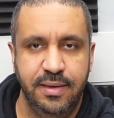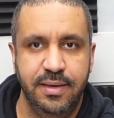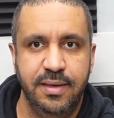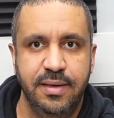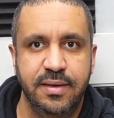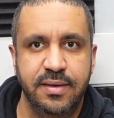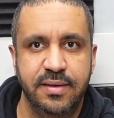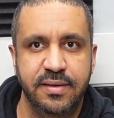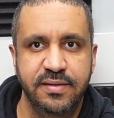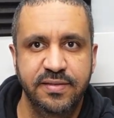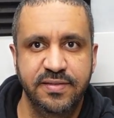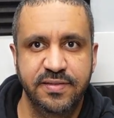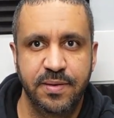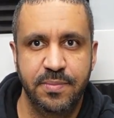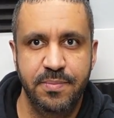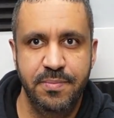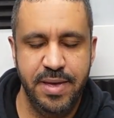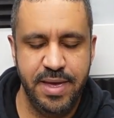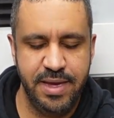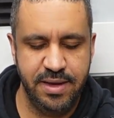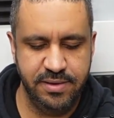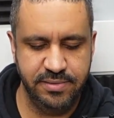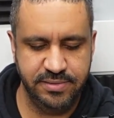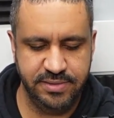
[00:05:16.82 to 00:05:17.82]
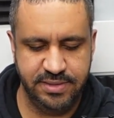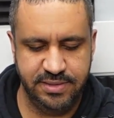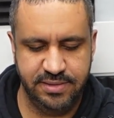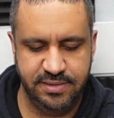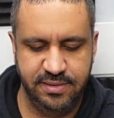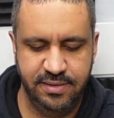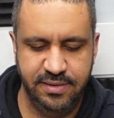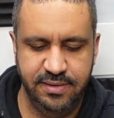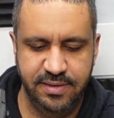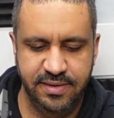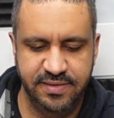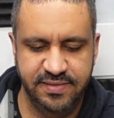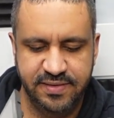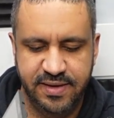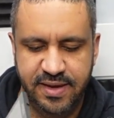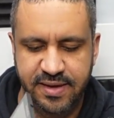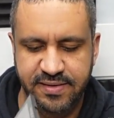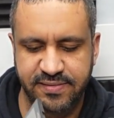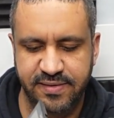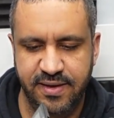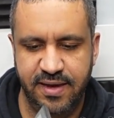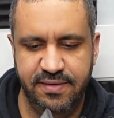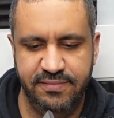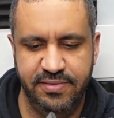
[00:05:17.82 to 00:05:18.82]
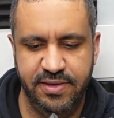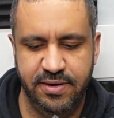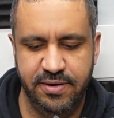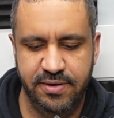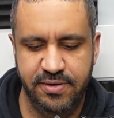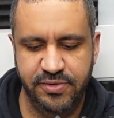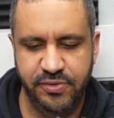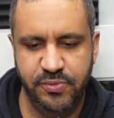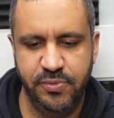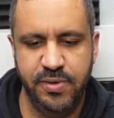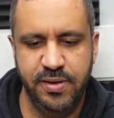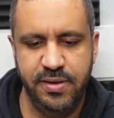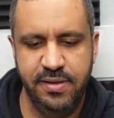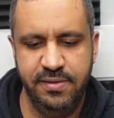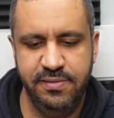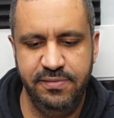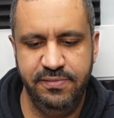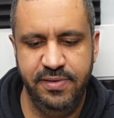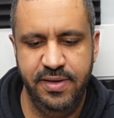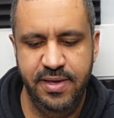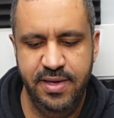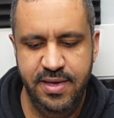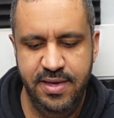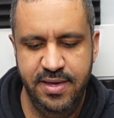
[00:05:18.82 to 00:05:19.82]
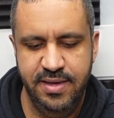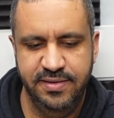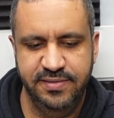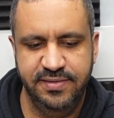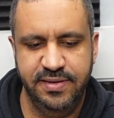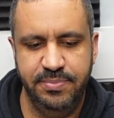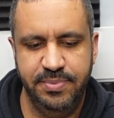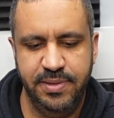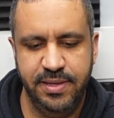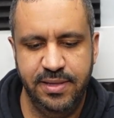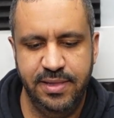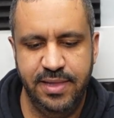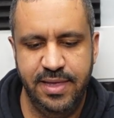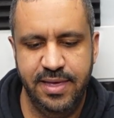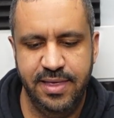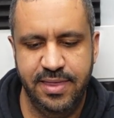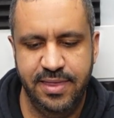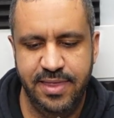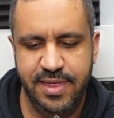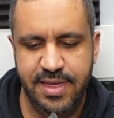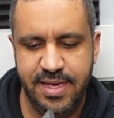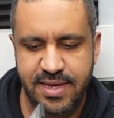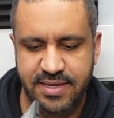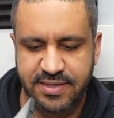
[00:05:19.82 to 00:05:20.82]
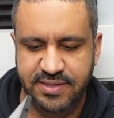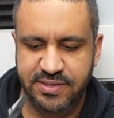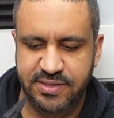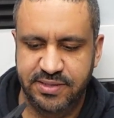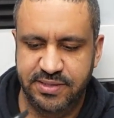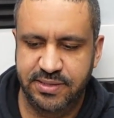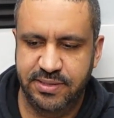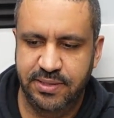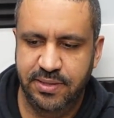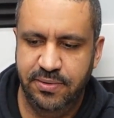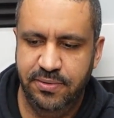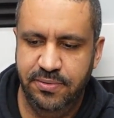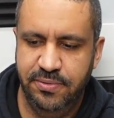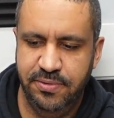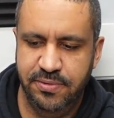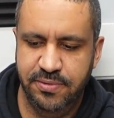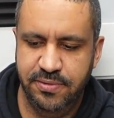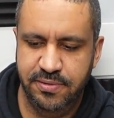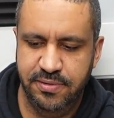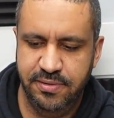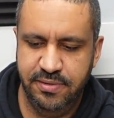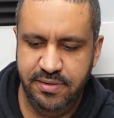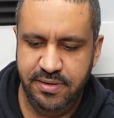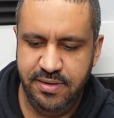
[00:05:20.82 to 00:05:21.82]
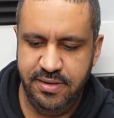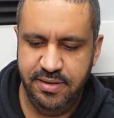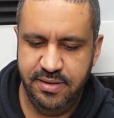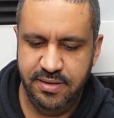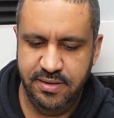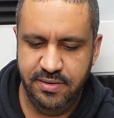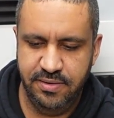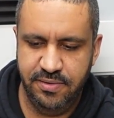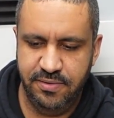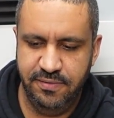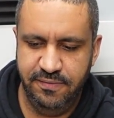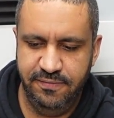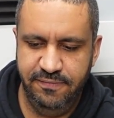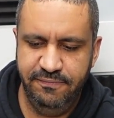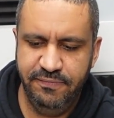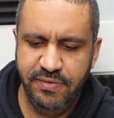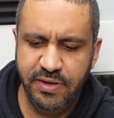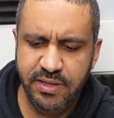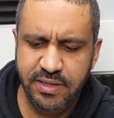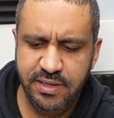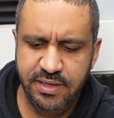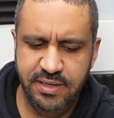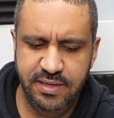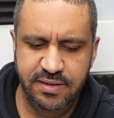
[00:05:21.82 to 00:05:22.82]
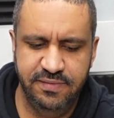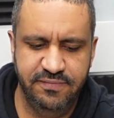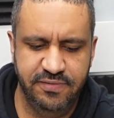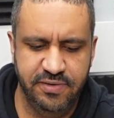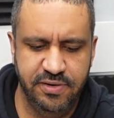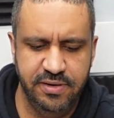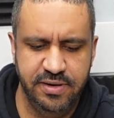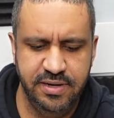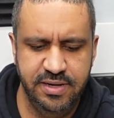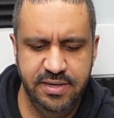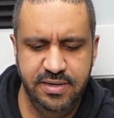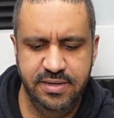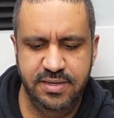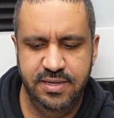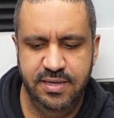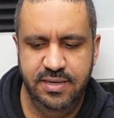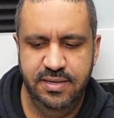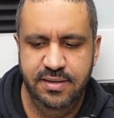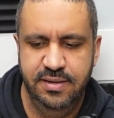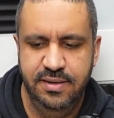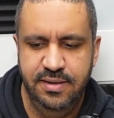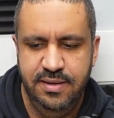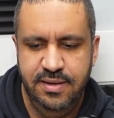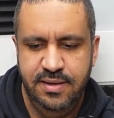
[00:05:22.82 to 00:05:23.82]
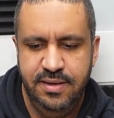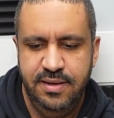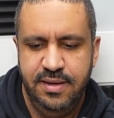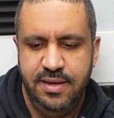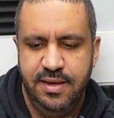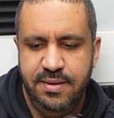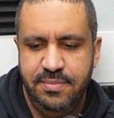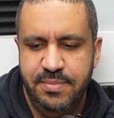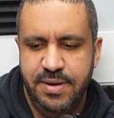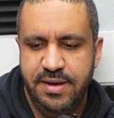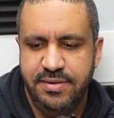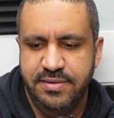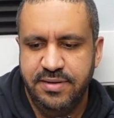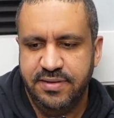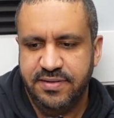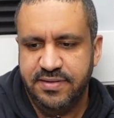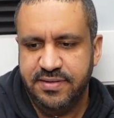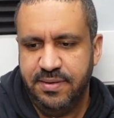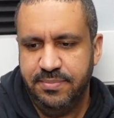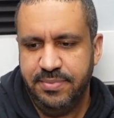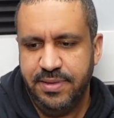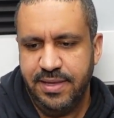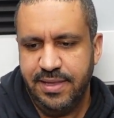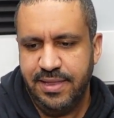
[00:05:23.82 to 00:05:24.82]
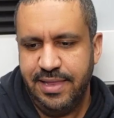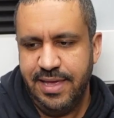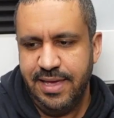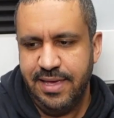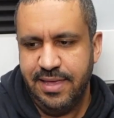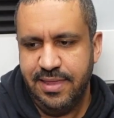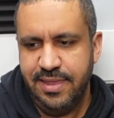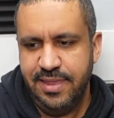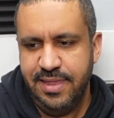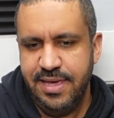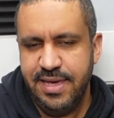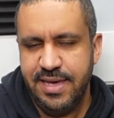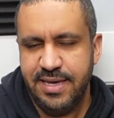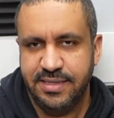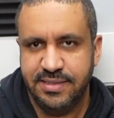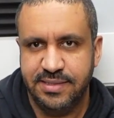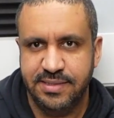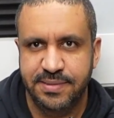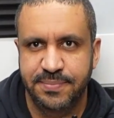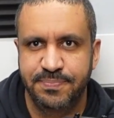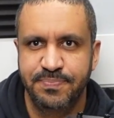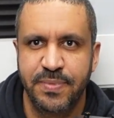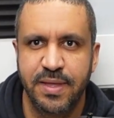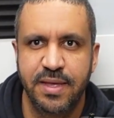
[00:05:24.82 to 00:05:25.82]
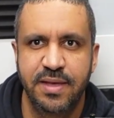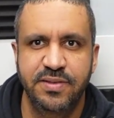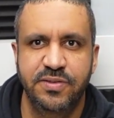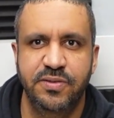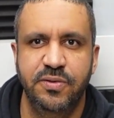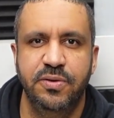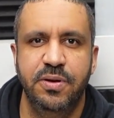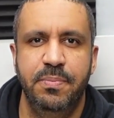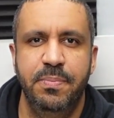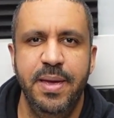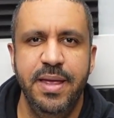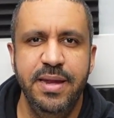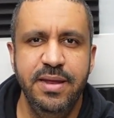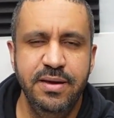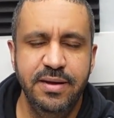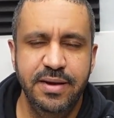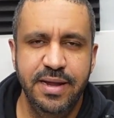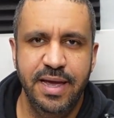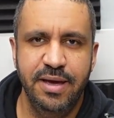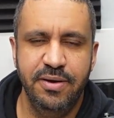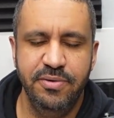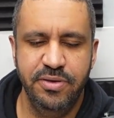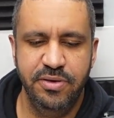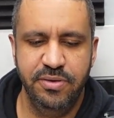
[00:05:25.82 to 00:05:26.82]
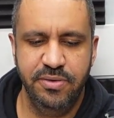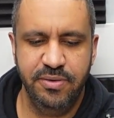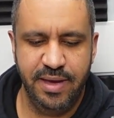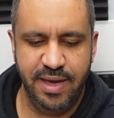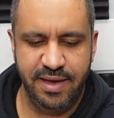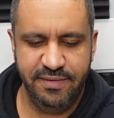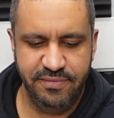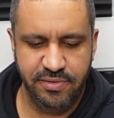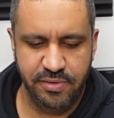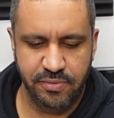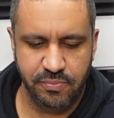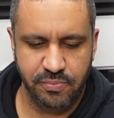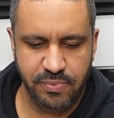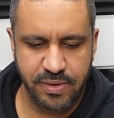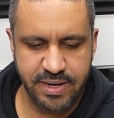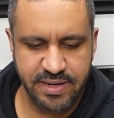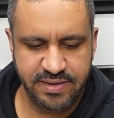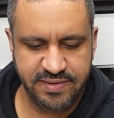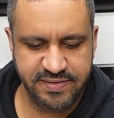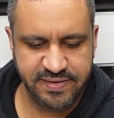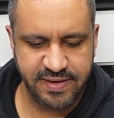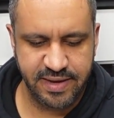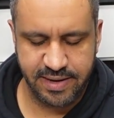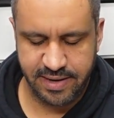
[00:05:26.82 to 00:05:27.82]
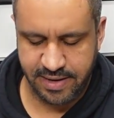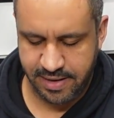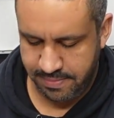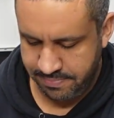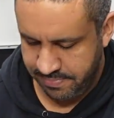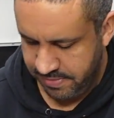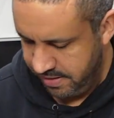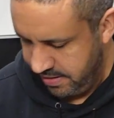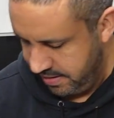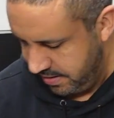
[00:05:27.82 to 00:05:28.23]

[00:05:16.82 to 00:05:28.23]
is mount, in this case I have the R12, something like this. Or you can go fully inverted and mount it something like this. So depending on how you have your rig set up,